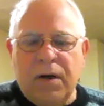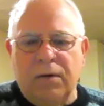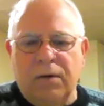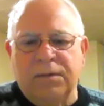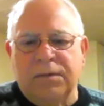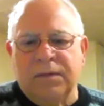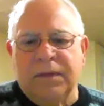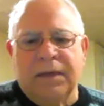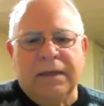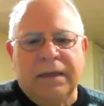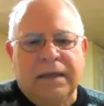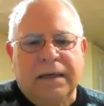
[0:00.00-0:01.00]
A
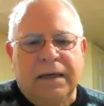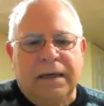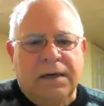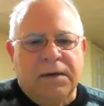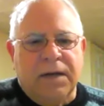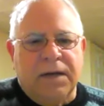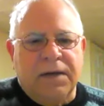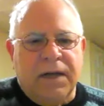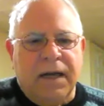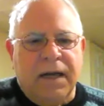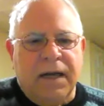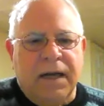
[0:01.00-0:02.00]
miracle
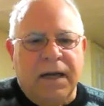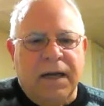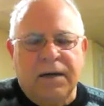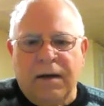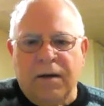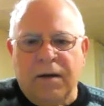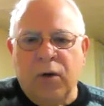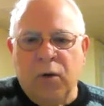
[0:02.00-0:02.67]
that they